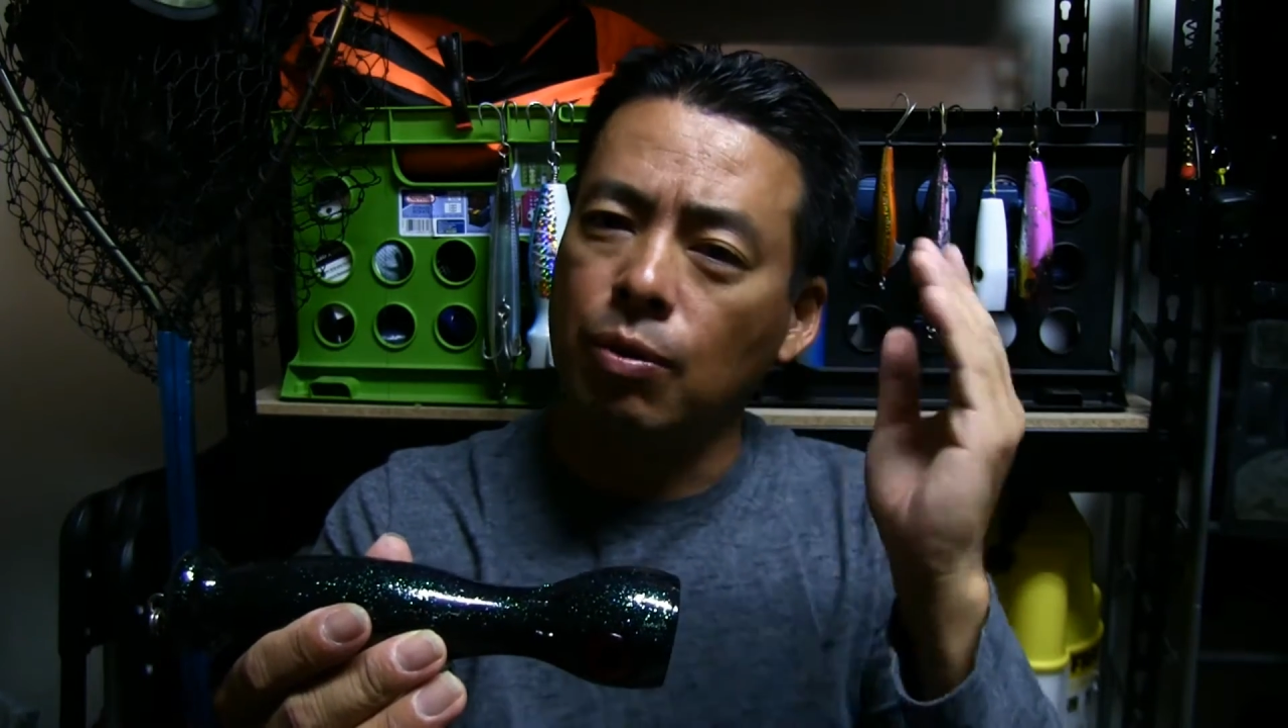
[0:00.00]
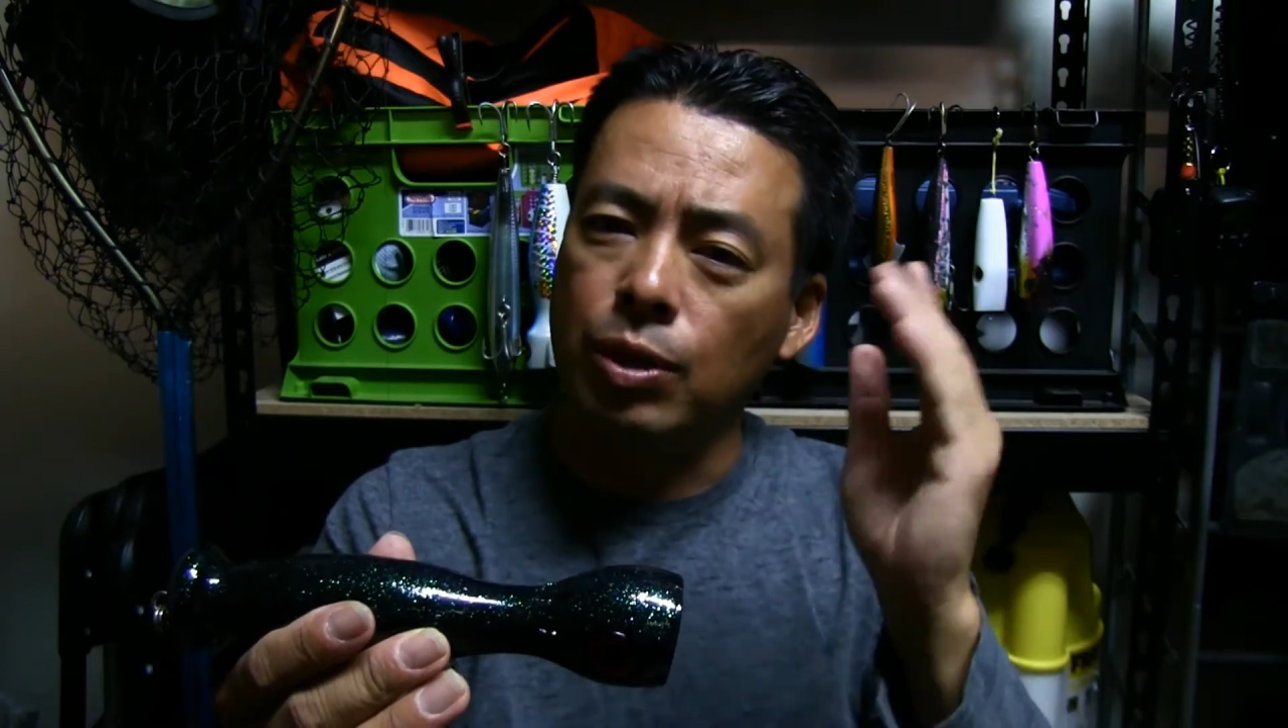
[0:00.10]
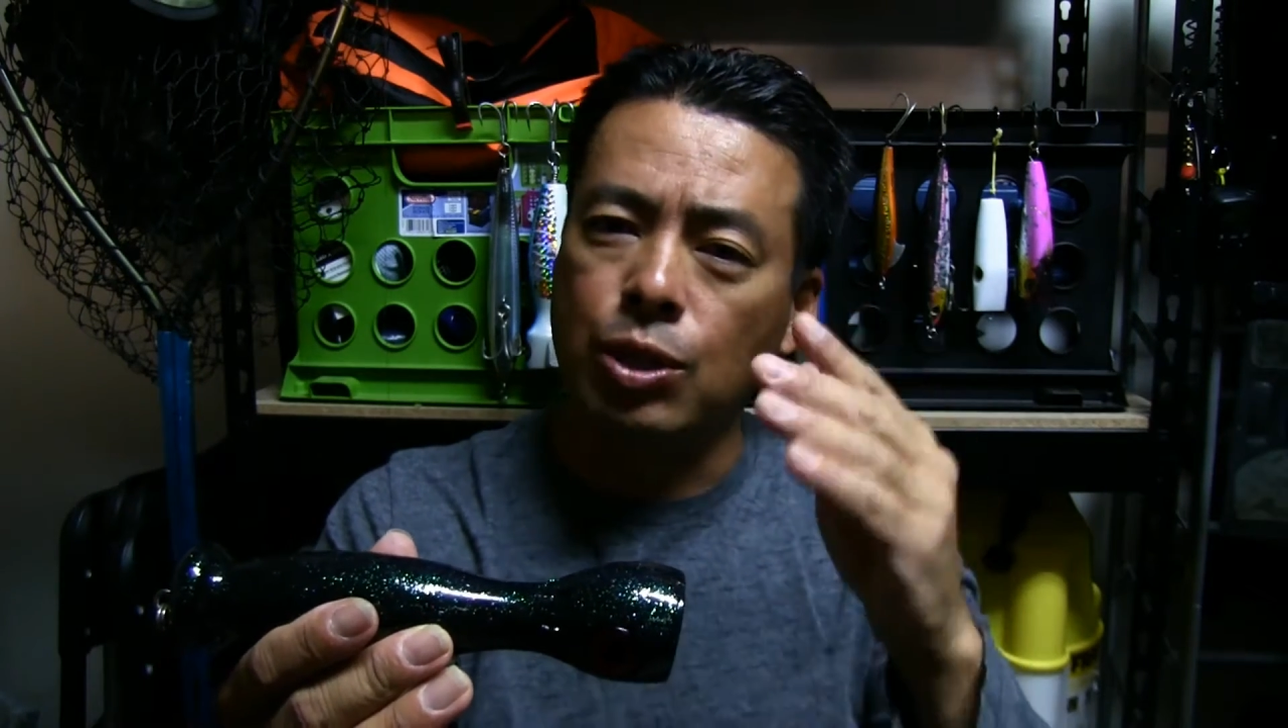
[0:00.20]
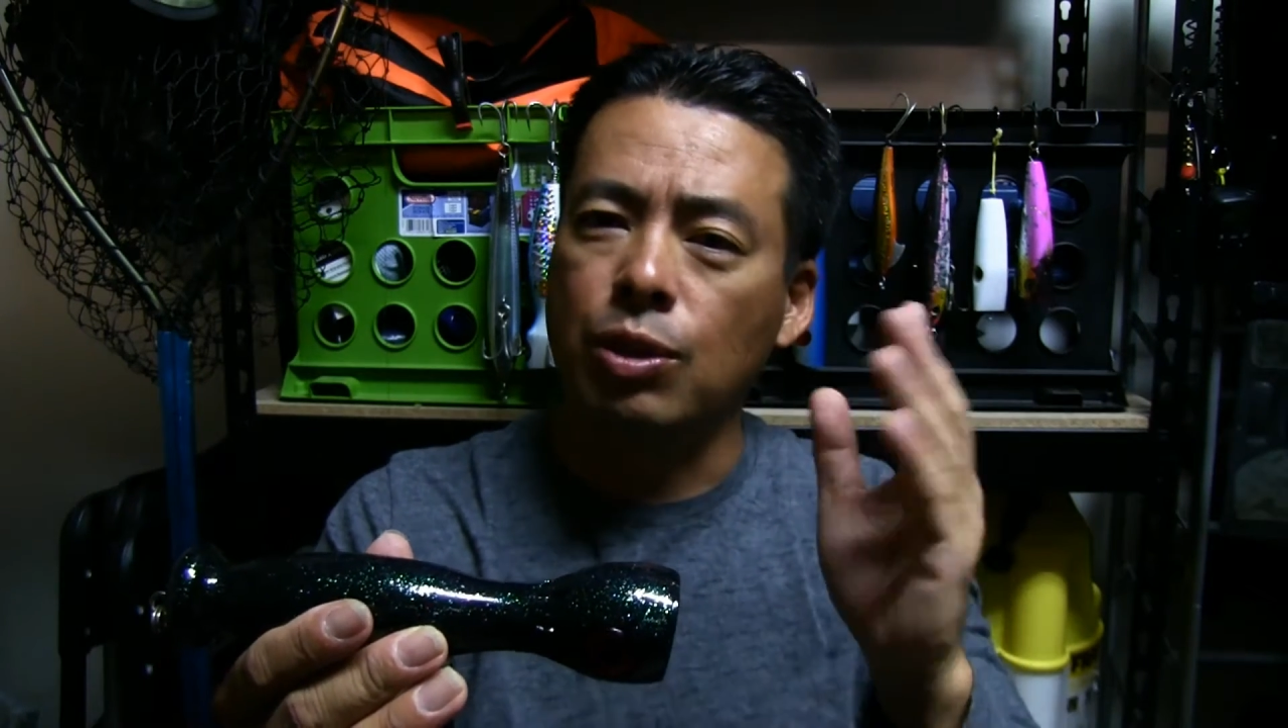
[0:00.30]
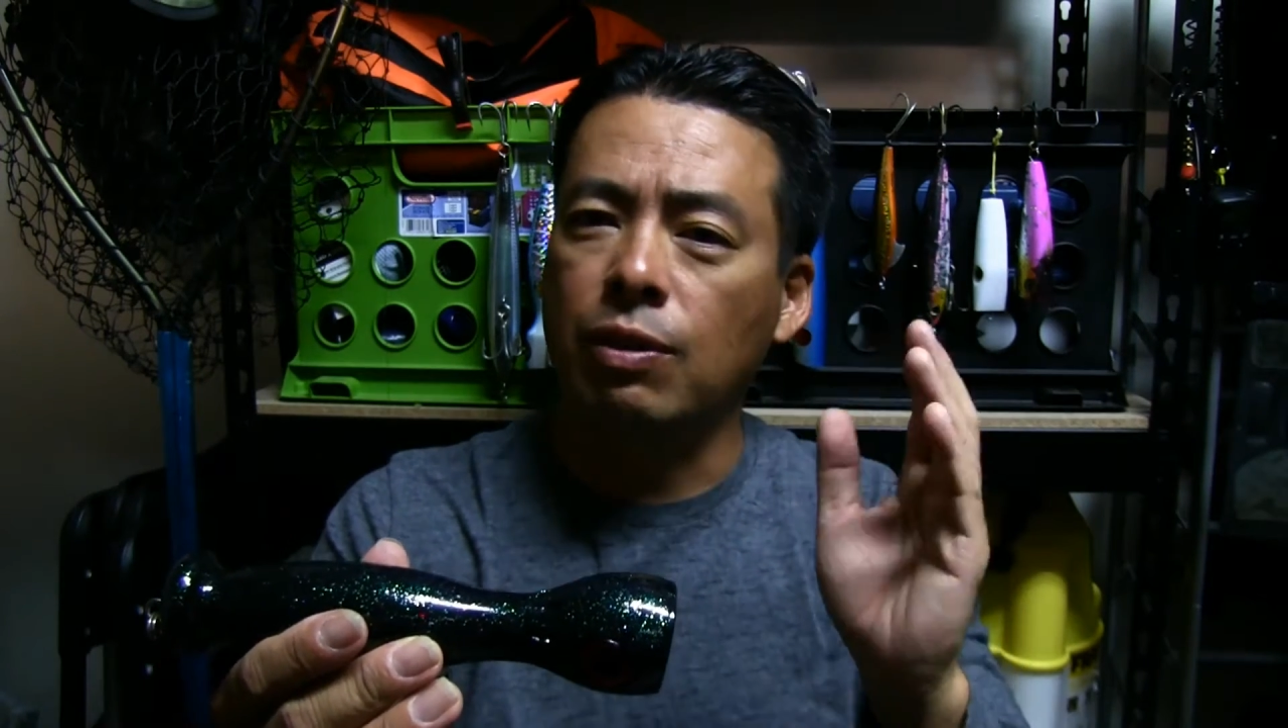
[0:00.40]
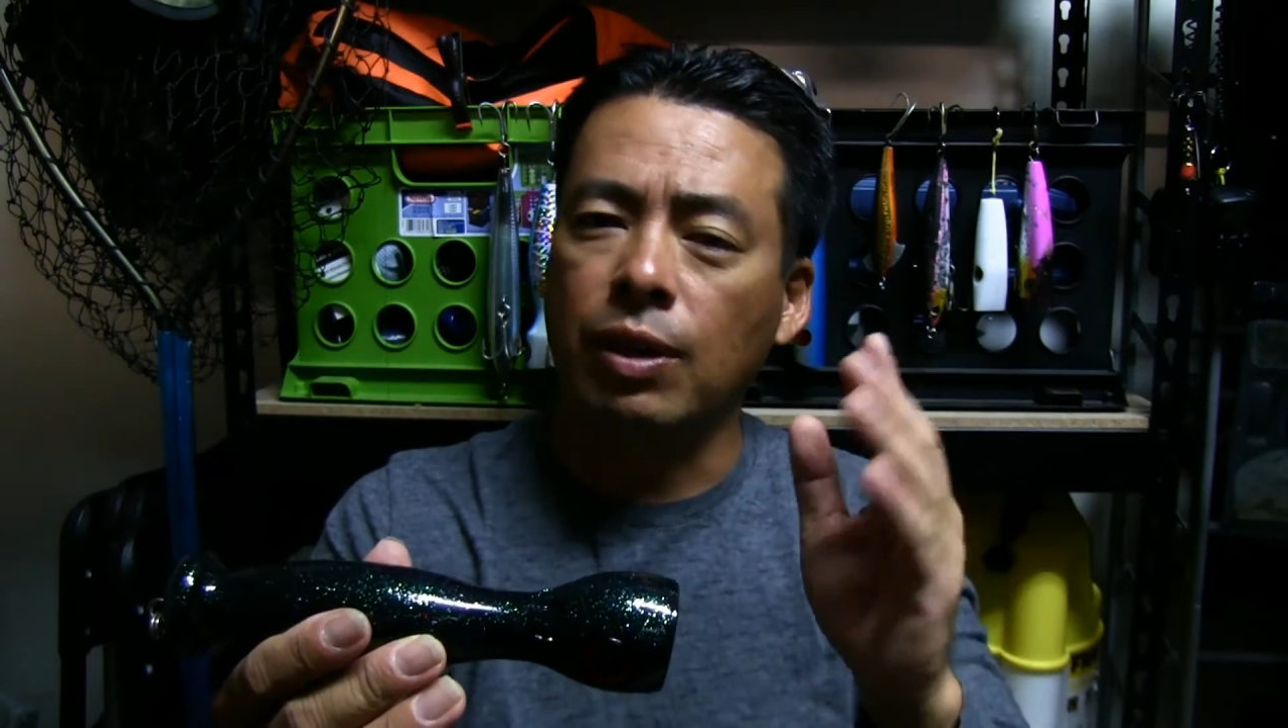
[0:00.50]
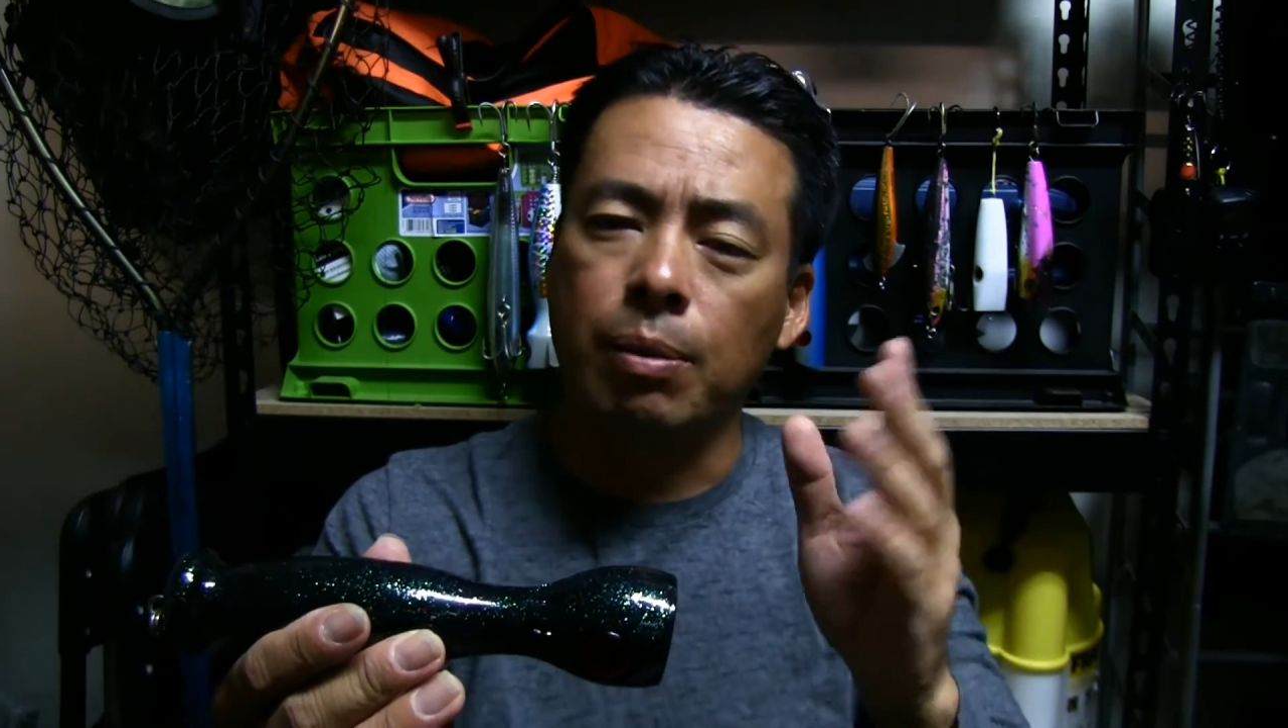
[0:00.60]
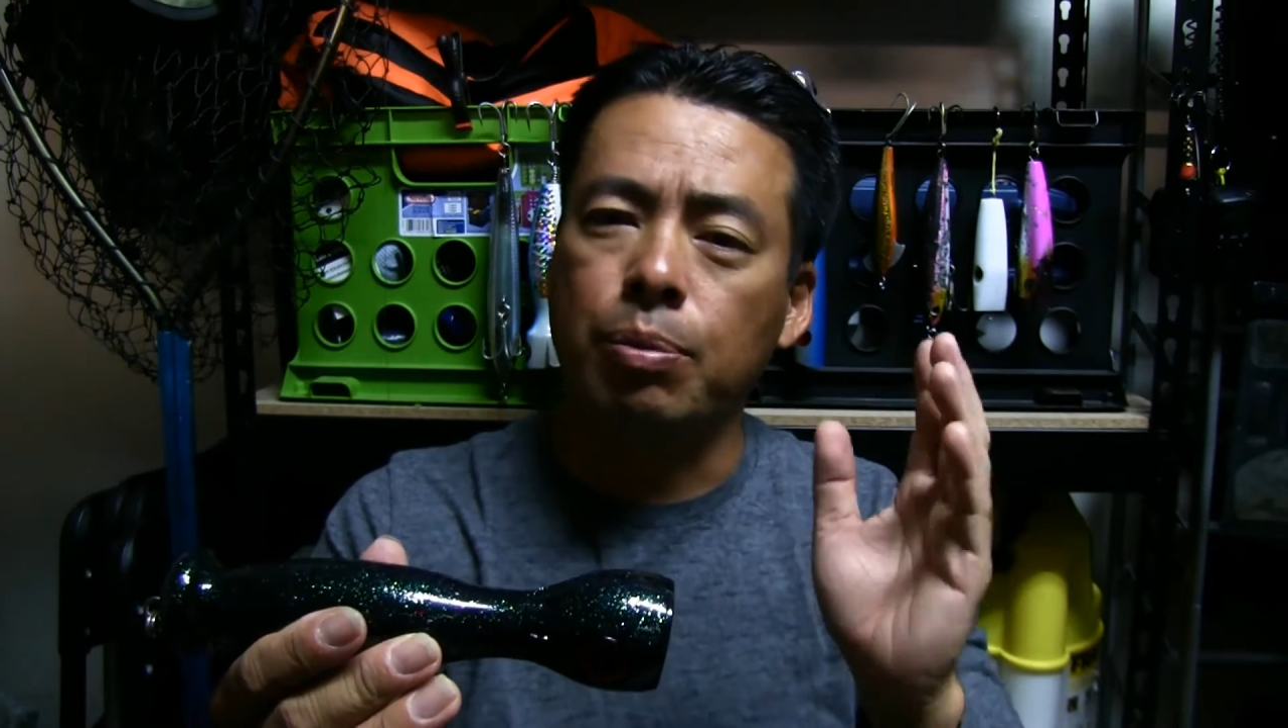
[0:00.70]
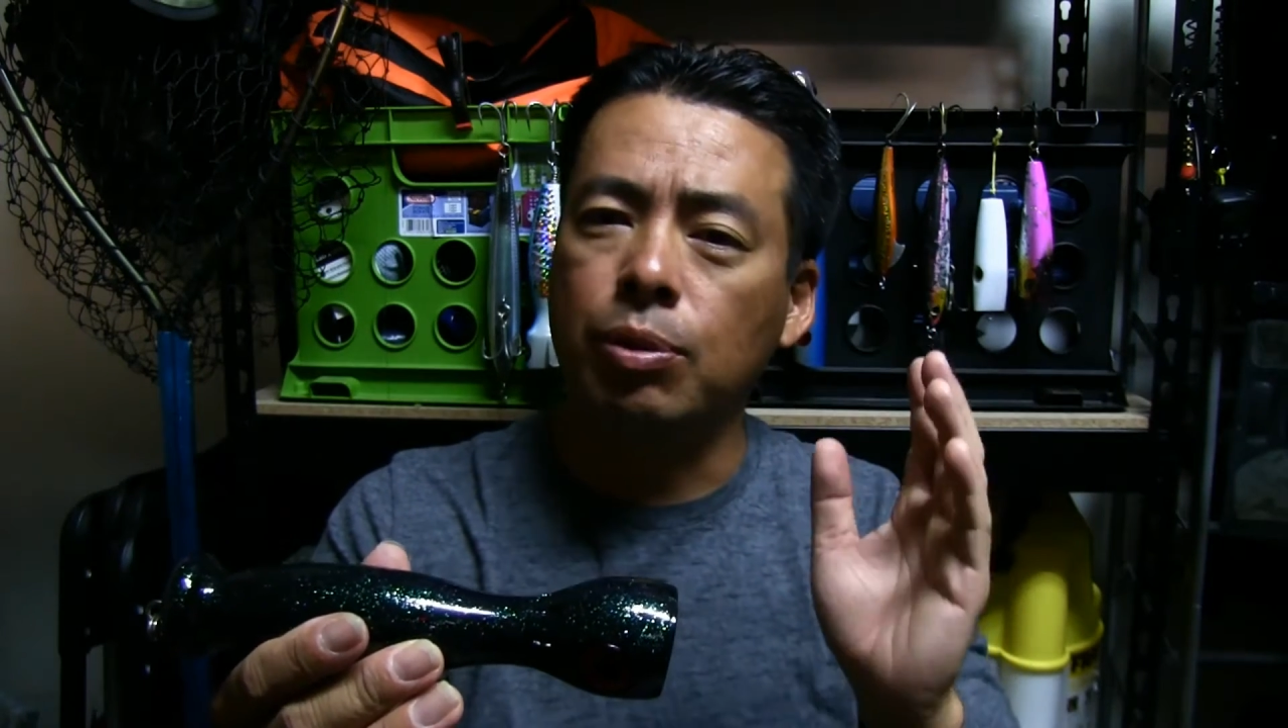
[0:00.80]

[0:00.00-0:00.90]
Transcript: retrieving and